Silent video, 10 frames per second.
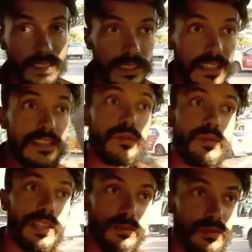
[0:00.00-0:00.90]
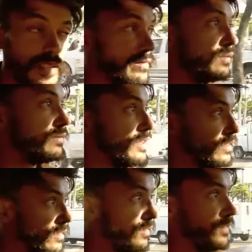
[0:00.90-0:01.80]
And that's the really beautiful
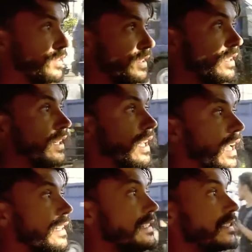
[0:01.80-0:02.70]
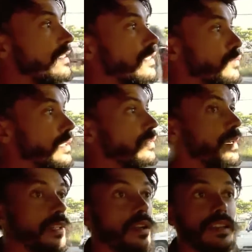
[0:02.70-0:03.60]
thing. And it's not really
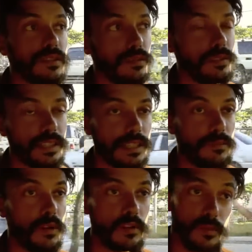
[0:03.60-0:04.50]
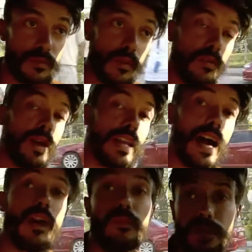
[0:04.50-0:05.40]
about the result anymore, it's much more about
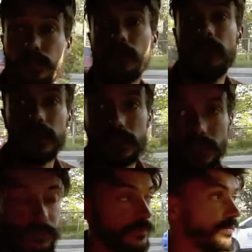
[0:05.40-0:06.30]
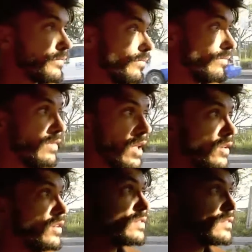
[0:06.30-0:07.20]
how people make.
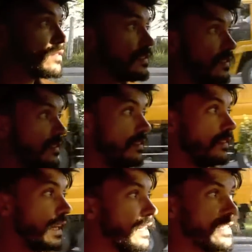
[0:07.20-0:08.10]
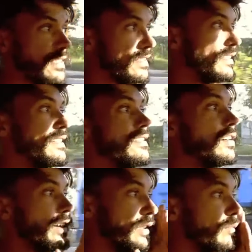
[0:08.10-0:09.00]
Because there is, this is
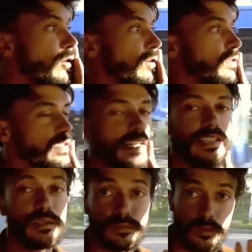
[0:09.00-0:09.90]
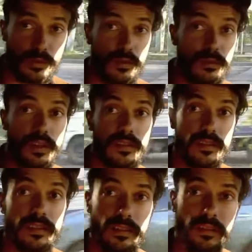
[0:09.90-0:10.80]
not anymore a society of
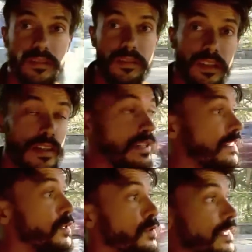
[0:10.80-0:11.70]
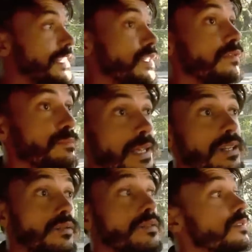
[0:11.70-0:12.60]
consumers, you know? This is a society of
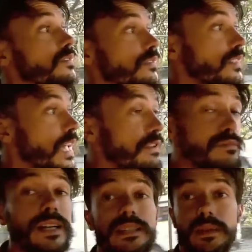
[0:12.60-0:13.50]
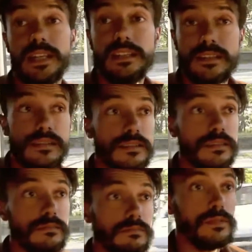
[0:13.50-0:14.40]
makers. Everybody makes,
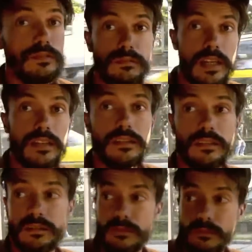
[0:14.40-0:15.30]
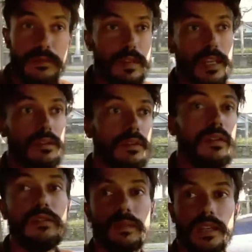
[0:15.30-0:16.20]
you make, we make, we
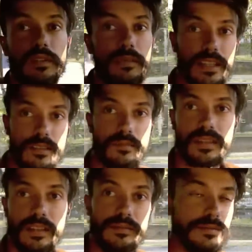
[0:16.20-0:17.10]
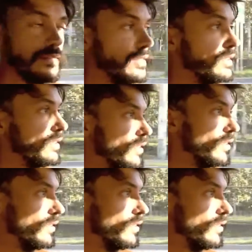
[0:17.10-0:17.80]
all make, we make some stuff. Yeah.